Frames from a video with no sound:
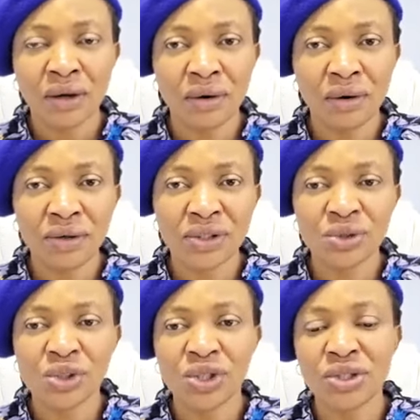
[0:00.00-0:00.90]
Glory
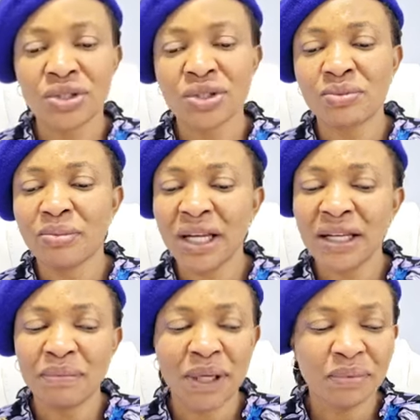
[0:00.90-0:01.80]
to Jesus.
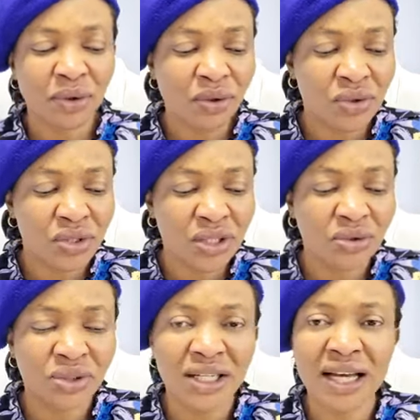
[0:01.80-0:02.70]
Many people you see
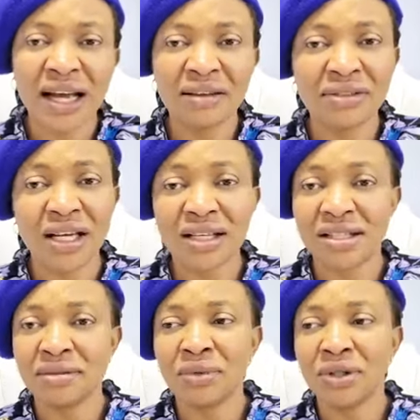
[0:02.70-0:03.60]
today that have
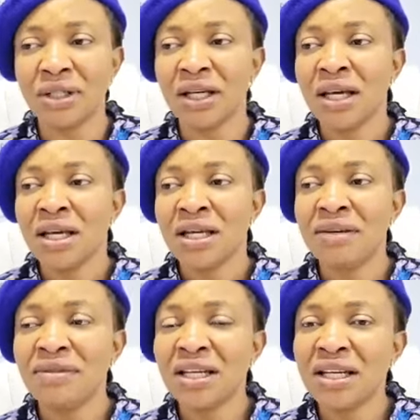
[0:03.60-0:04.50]
testimony,
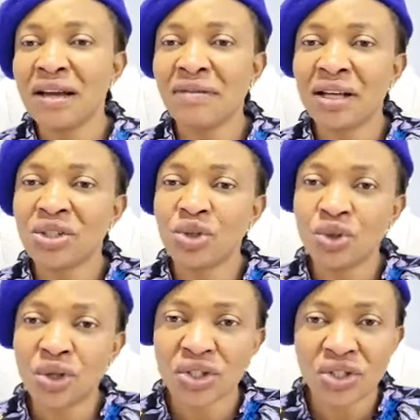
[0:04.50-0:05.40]
if they never
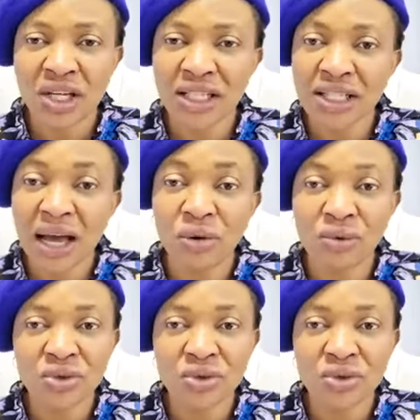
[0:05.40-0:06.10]
trusted their